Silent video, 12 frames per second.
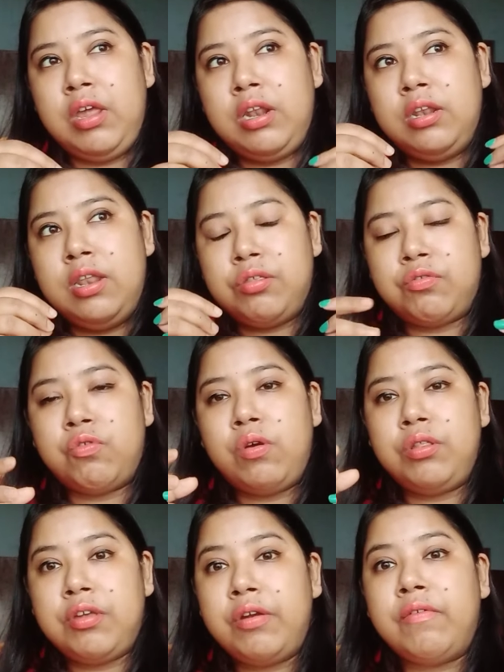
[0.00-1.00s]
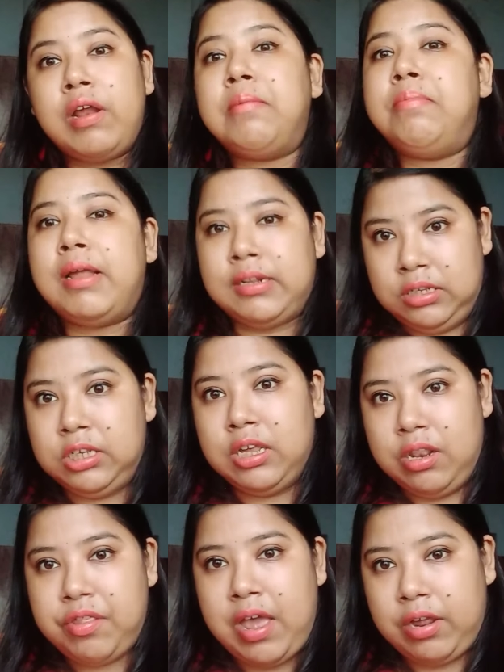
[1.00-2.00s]
It destroys the red blood
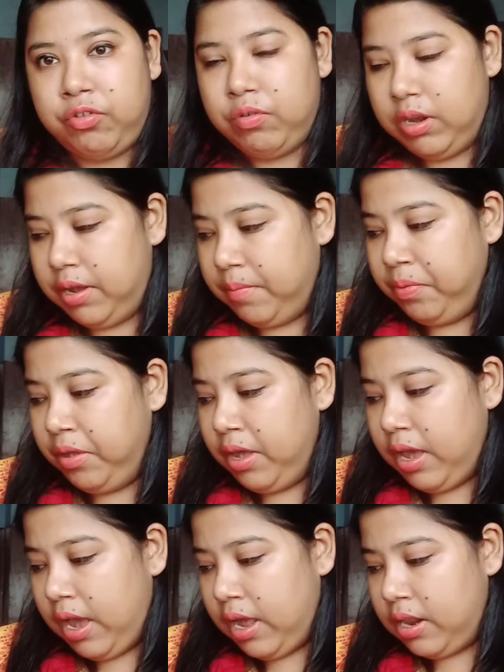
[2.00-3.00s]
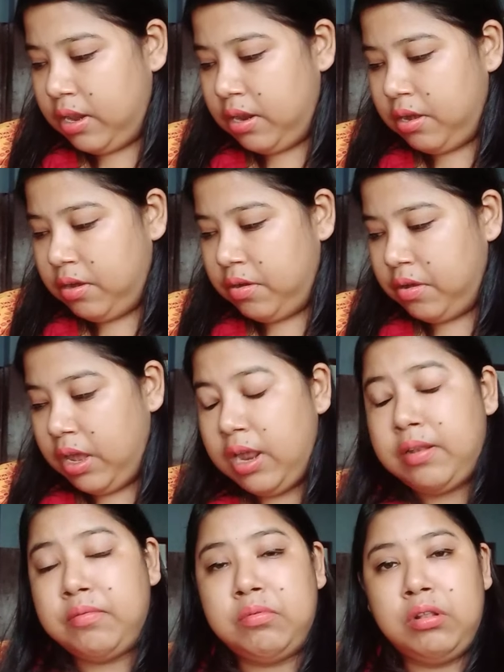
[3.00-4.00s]
cells actually, and it